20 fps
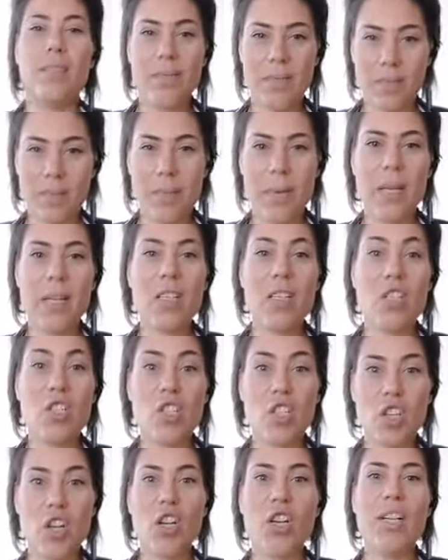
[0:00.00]
being
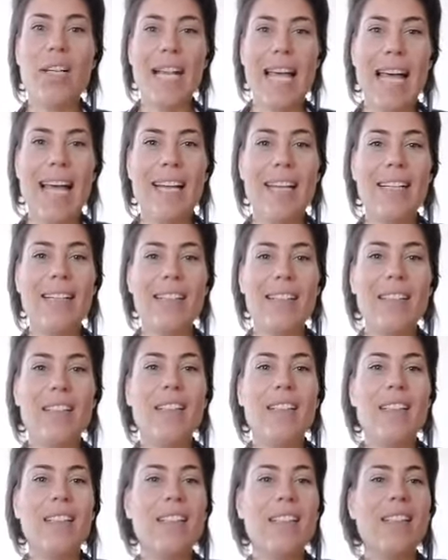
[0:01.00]
solid at it,
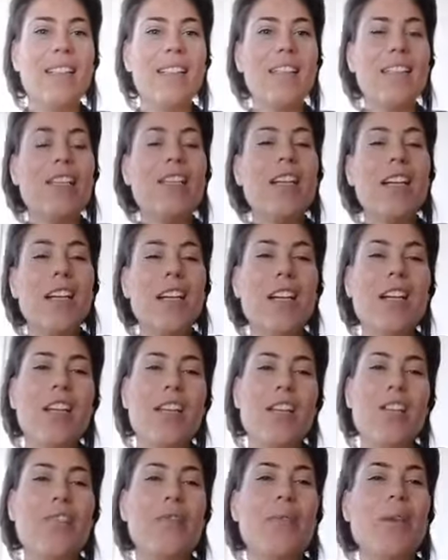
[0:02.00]
you're going to look
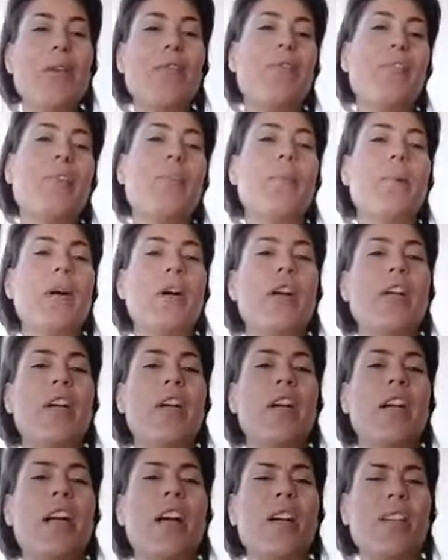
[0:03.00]
at your rear view mirror and
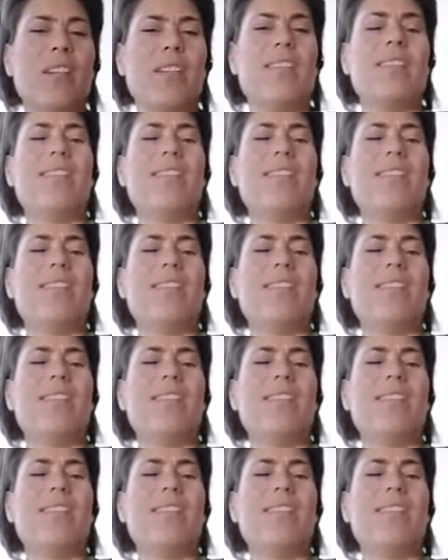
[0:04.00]
you're going to go,